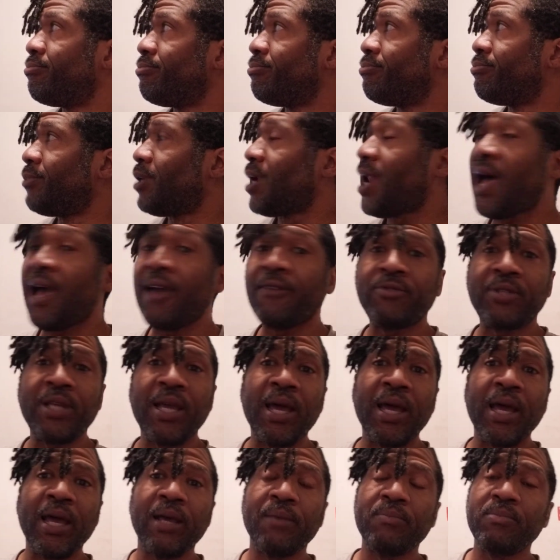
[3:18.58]

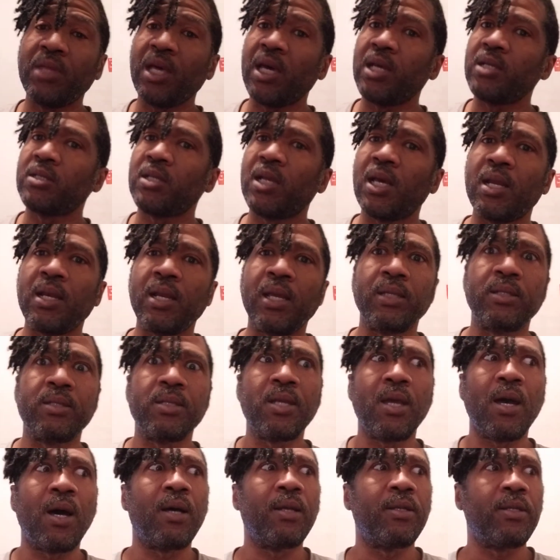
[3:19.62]
Lifetime, things of that nature.
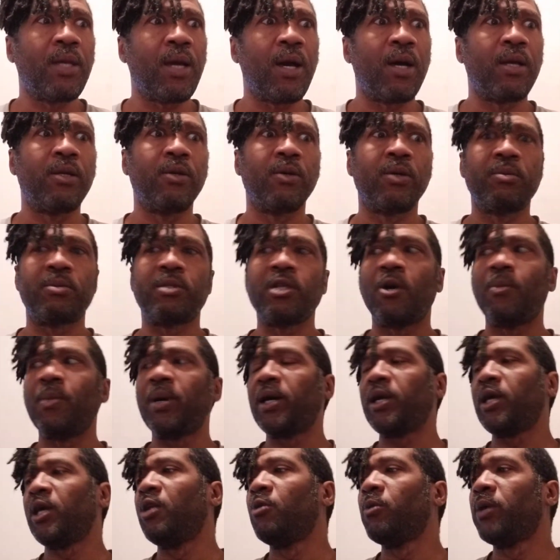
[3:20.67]
Y'all know what I'm talking about.
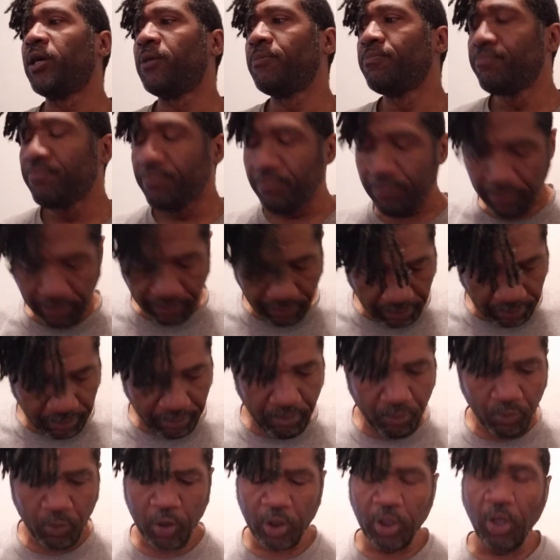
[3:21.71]
Anyway,
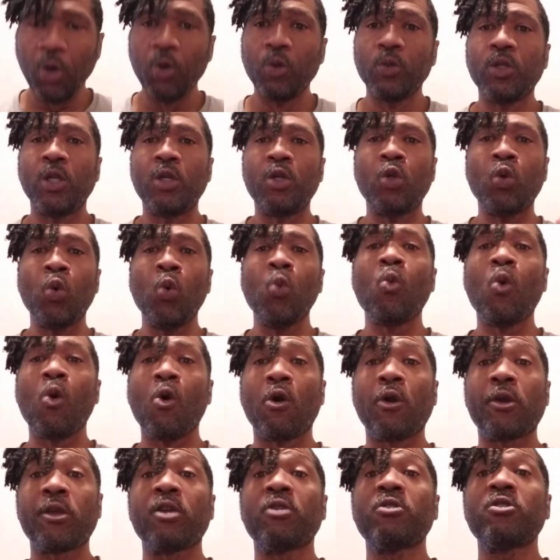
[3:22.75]
so the New
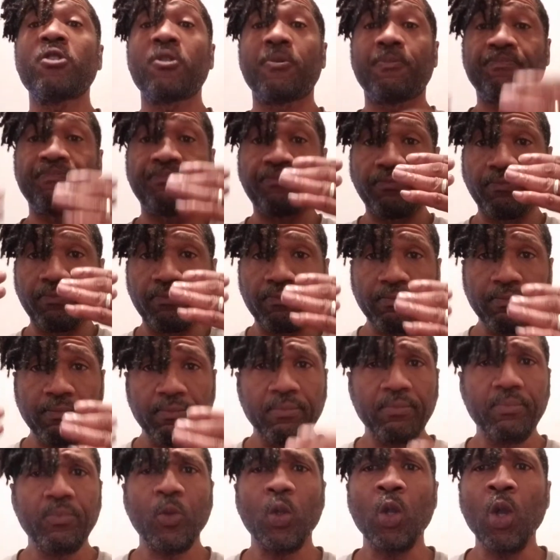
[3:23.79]
Warriors
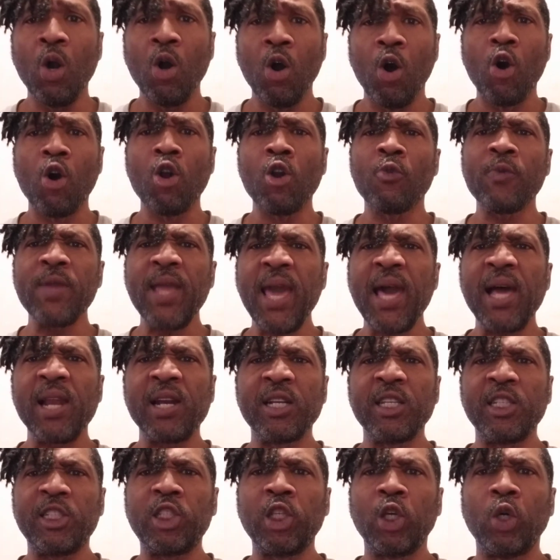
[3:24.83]
are on a reality
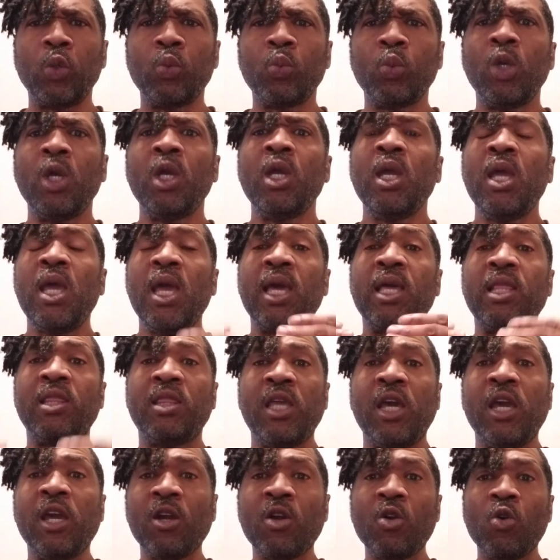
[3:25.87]
show, and
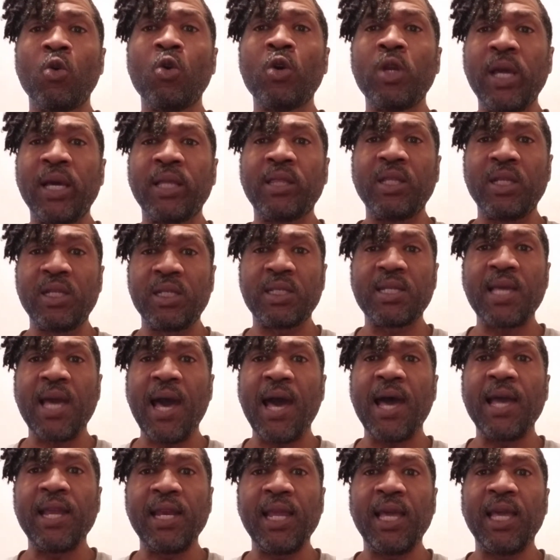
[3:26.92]
they're going after this
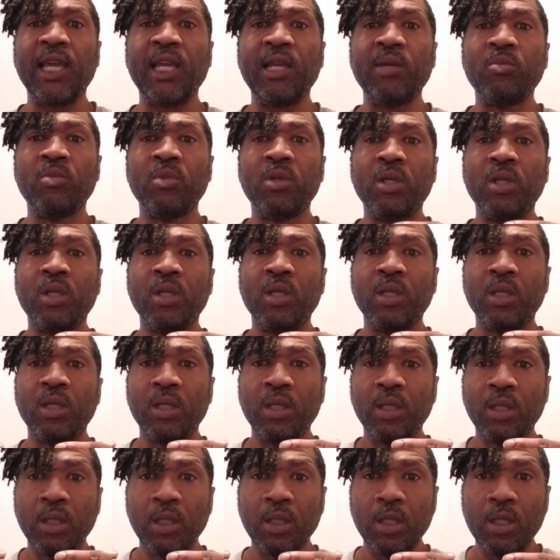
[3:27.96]
guy named
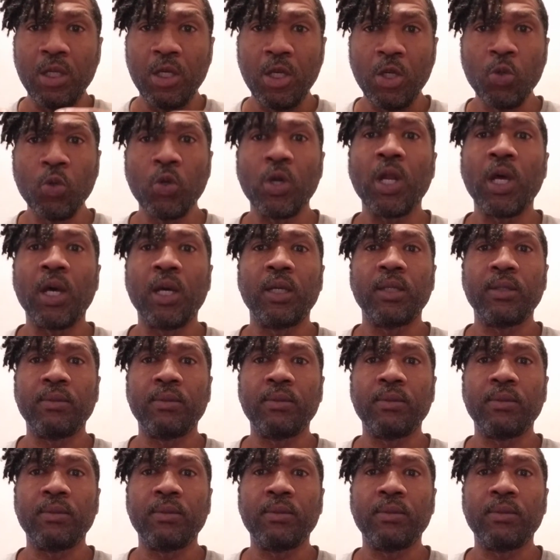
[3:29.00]
Nuke.